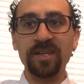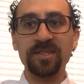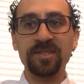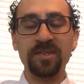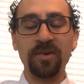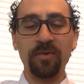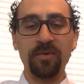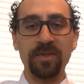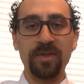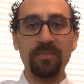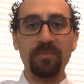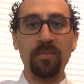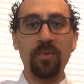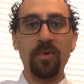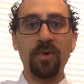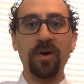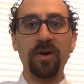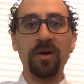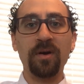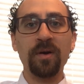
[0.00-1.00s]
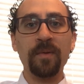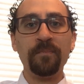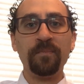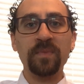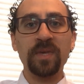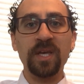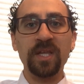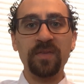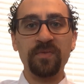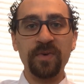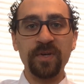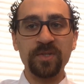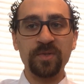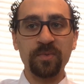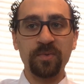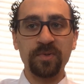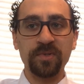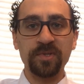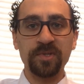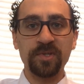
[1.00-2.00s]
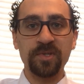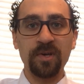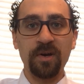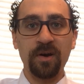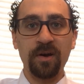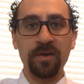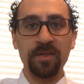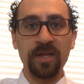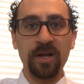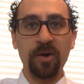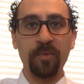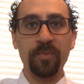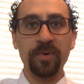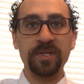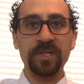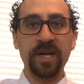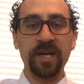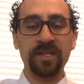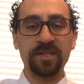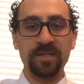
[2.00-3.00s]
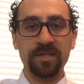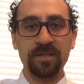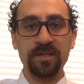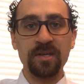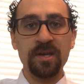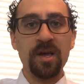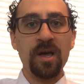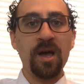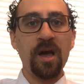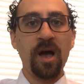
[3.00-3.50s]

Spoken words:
So the more individuals that are protected,